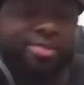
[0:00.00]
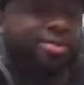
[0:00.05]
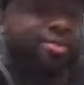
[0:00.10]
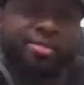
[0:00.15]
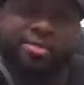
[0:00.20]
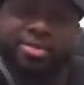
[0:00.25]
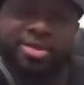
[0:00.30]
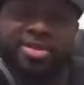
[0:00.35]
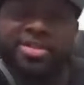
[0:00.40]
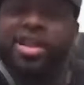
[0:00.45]
or
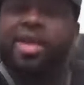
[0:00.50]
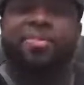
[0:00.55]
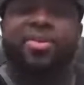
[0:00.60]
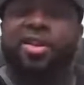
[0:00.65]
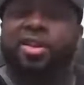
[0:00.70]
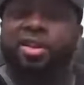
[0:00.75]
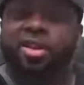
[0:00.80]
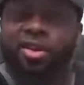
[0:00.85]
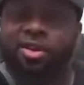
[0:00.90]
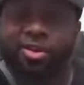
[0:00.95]

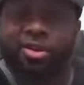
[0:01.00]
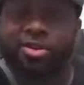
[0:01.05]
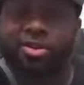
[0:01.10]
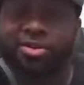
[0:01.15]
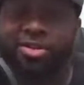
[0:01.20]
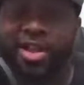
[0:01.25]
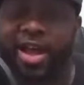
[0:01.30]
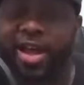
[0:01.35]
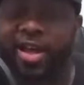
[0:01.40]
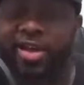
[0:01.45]
something along
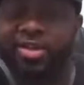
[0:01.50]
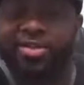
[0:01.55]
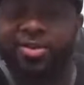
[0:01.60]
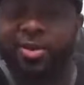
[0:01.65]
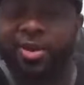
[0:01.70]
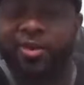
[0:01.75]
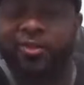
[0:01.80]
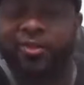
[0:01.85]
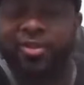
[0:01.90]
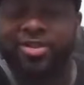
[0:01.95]
those lines or
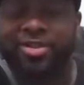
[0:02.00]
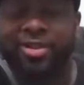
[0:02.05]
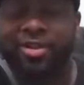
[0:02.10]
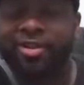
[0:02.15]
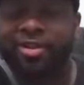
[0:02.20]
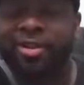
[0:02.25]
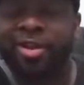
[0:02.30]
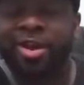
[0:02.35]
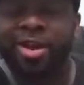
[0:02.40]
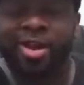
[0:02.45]
whatever
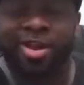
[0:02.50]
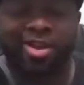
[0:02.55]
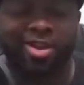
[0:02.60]
to,